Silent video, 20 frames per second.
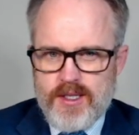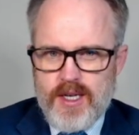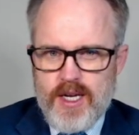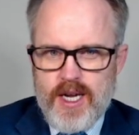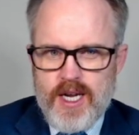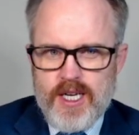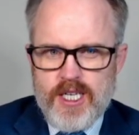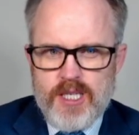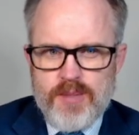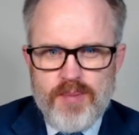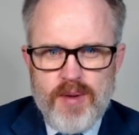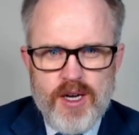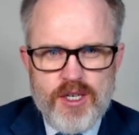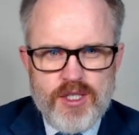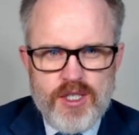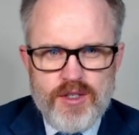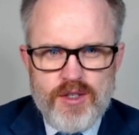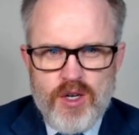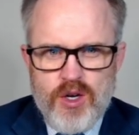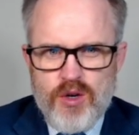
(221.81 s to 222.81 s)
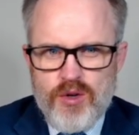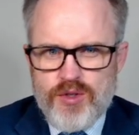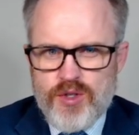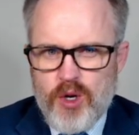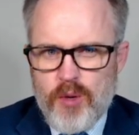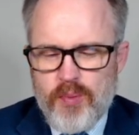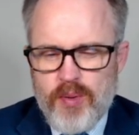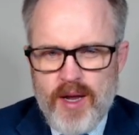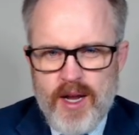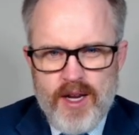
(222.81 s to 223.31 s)
and especially those that are
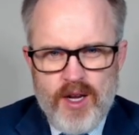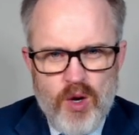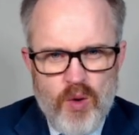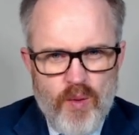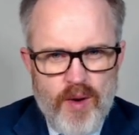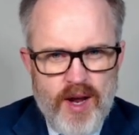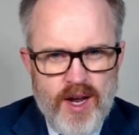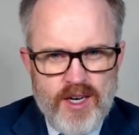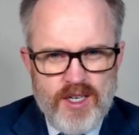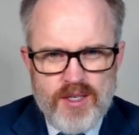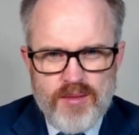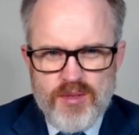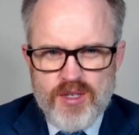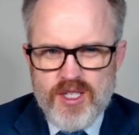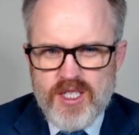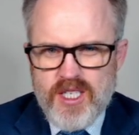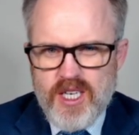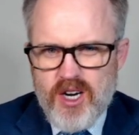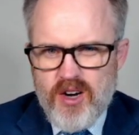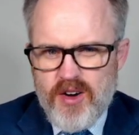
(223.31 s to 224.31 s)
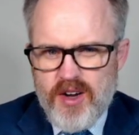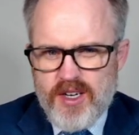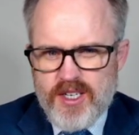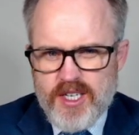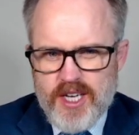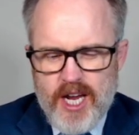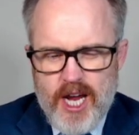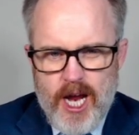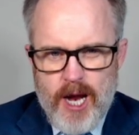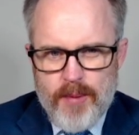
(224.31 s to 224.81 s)
planning to raise some serious
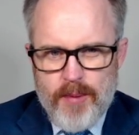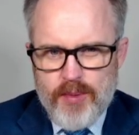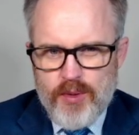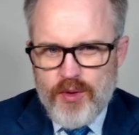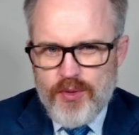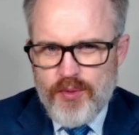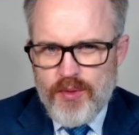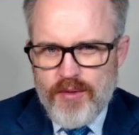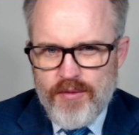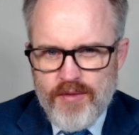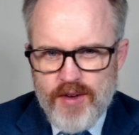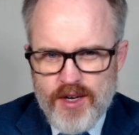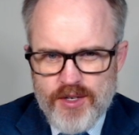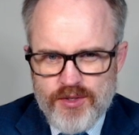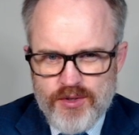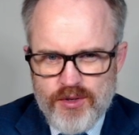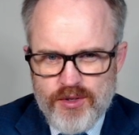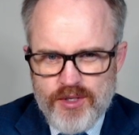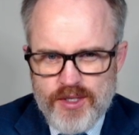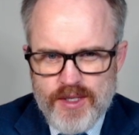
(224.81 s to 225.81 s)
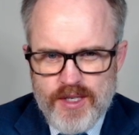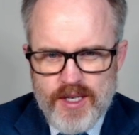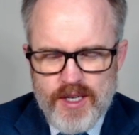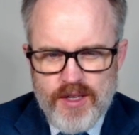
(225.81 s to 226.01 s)
capital through investors.